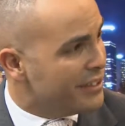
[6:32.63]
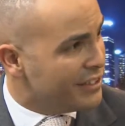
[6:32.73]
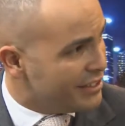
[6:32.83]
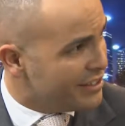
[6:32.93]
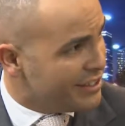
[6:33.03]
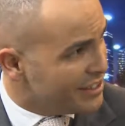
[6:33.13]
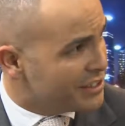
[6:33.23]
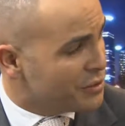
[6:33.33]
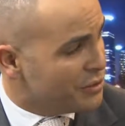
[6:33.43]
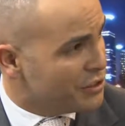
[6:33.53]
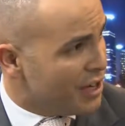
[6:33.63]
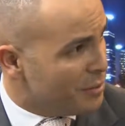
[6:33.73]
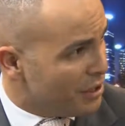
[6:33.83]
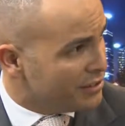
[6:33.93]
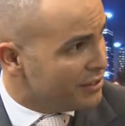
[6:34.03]
Do you think the school are in
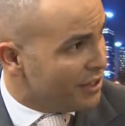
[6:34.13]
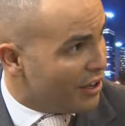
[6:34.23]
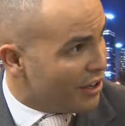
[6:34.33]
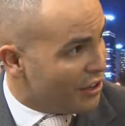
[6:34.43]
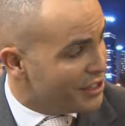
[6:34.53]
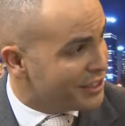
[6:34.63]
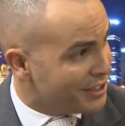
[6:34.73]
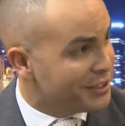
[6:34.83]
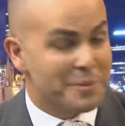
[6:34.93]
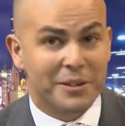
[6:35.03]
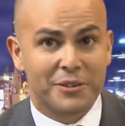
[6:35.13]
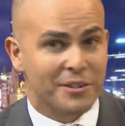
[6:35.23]
trouble? I think they're a little bit